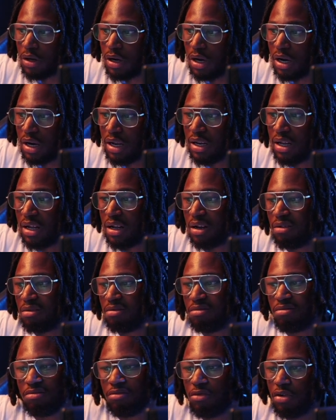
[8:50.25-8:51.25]
And then
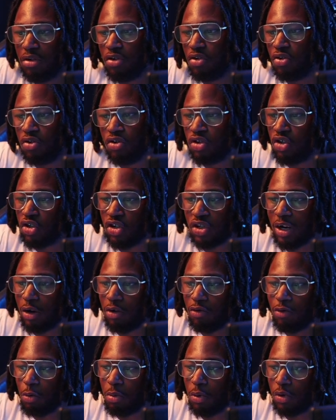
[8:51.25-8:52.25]
just
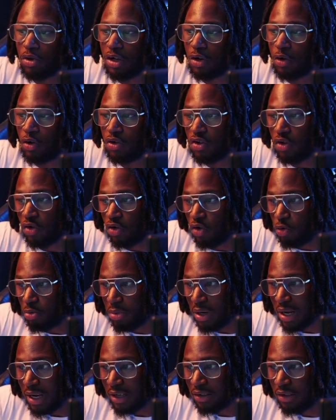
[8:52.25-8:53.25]
sounding robotic because the
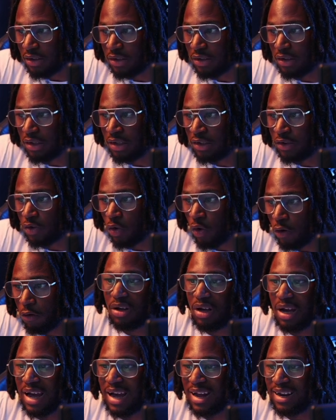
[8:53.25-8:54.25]
humanizing is
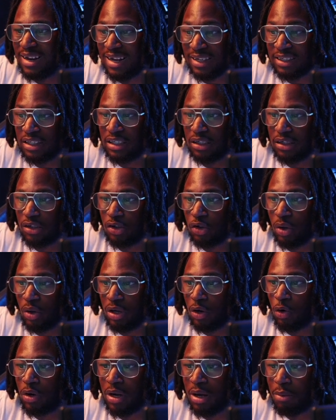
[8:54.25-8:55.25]
off. And that's it. You ain't
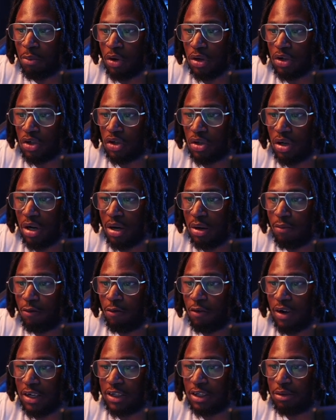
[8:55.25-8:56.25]
got that much
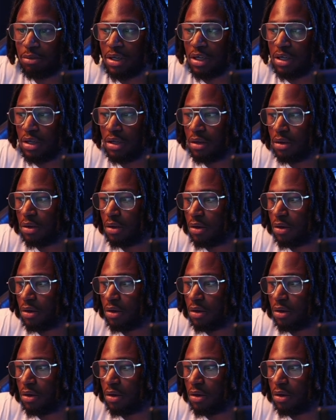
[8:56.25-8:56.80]
flexibility.